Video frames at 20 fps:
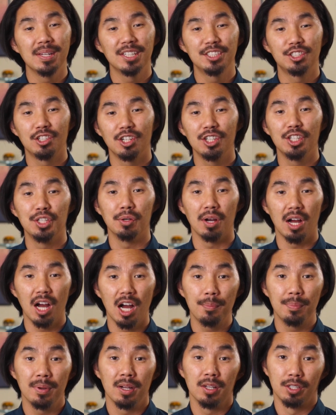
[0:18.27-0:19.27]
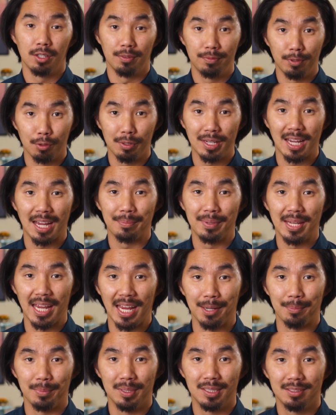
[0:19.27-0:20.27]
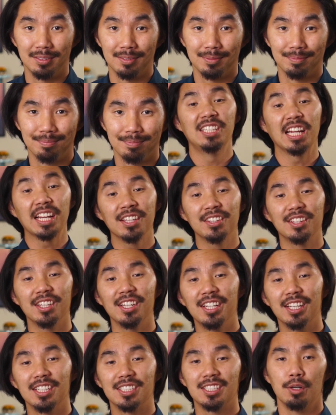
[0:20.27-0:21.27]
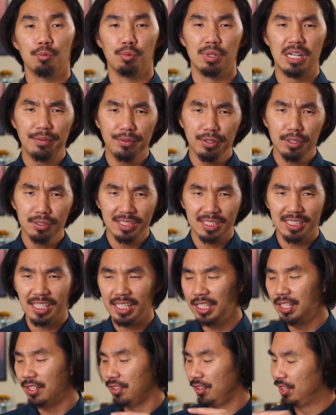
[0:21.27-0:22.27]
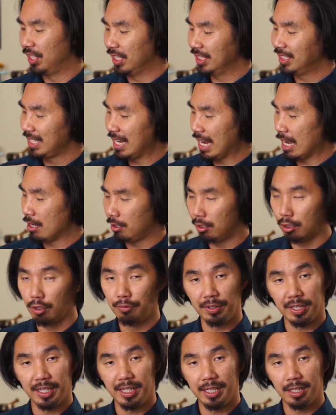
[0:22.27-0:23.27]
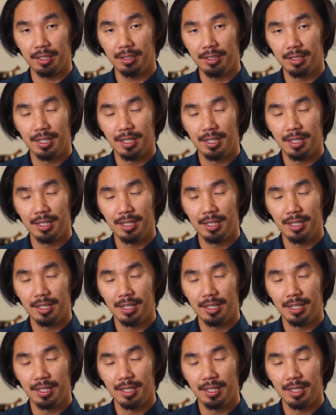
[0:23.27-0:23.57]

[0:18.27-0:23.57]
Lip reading: make sure you up your vocab game. Second thing is, whenever you see this counter over here,